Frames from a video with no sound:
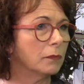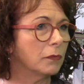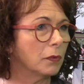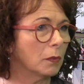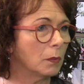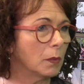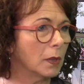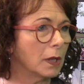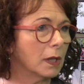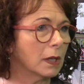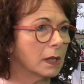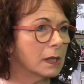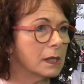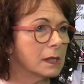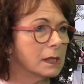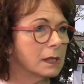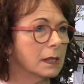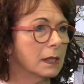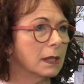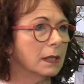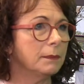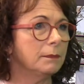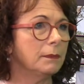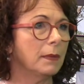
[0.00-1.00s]
from what I can
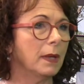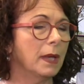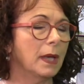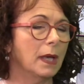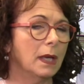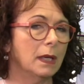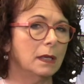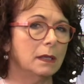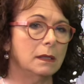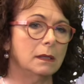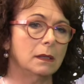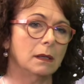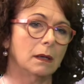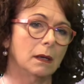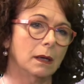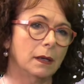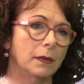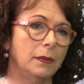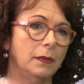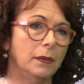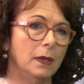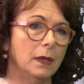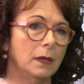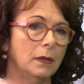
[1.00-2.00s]
see. And I
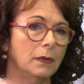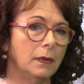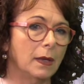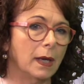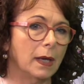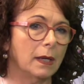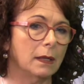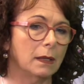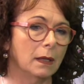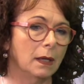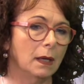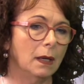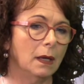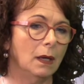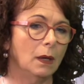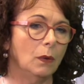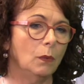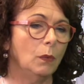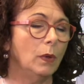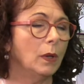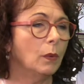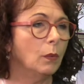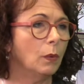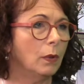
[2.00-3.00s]
think that
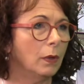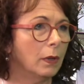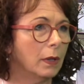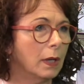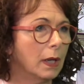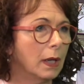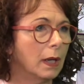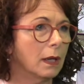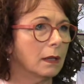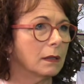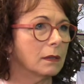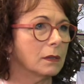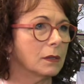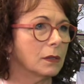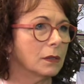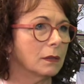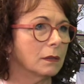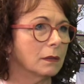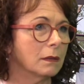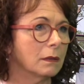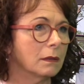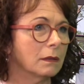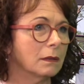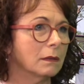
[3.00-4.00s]
we're working
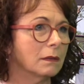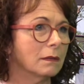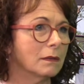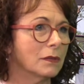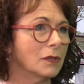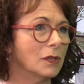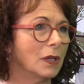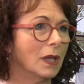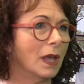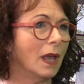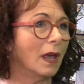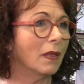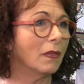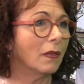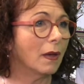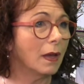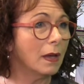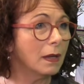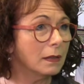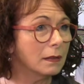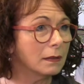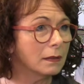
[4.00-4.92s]
together